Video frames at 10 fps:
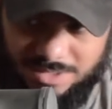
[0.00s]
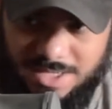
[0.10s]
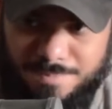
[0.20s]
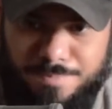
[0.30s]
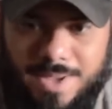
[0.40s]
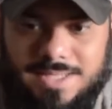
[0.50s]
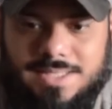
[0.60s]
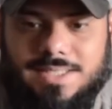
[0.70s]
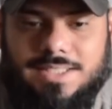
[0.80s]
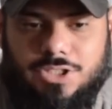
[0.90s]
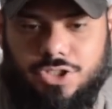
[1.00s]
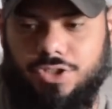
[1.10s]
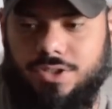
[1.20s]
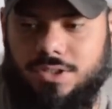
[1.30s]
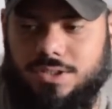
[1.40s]
it basically
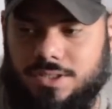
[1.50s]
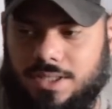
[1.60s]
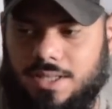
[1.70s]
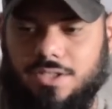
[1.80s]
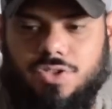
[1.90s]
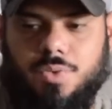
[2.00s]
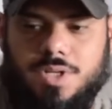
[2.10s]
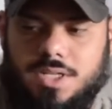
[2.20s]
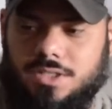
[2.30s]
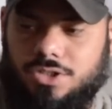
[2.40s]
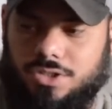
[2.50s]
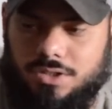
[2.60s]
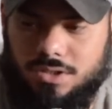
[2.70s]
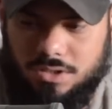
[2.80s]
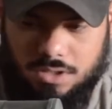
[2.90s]
turns this twenty
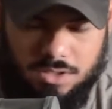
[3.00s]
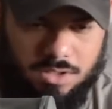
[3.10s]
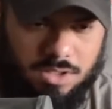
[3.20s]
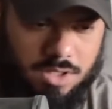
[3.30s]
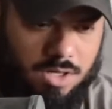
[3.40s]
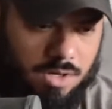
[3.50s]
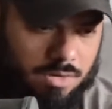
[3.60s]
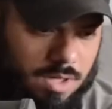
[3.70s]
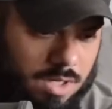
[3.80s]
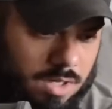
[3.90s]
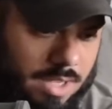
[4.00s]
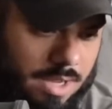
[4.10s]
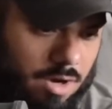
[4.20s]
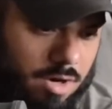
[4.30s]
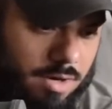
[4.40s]
inch, you know, uh,
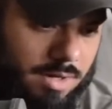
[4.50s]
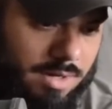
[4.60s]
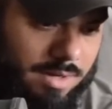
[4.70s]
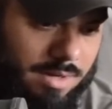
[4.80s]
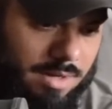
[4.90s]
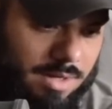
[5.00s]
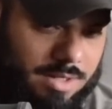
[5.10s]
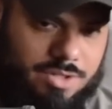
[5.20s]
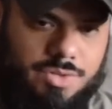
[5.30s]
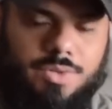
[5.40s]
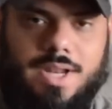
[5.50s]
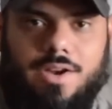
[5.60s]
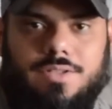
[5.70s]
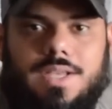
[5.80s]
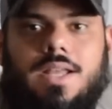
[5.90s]
A R into an
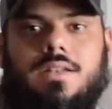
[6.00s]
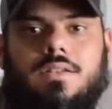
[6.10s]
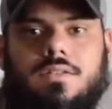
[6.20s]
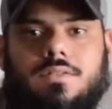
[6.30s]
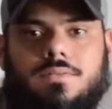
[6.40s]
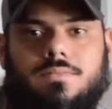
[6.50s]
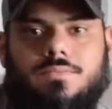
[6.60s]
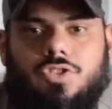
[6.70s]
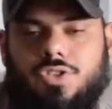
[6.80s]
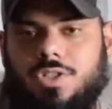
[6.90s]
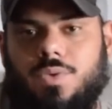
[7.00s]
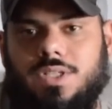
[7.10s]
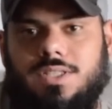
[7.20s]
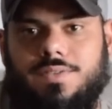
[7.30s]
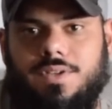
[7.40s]
A R ten, shooting a
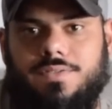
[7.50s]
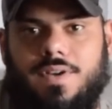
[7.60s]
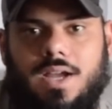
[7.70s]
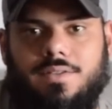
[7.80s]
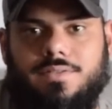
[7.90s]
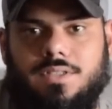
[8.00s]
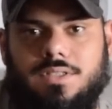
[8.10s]
one seventy-five.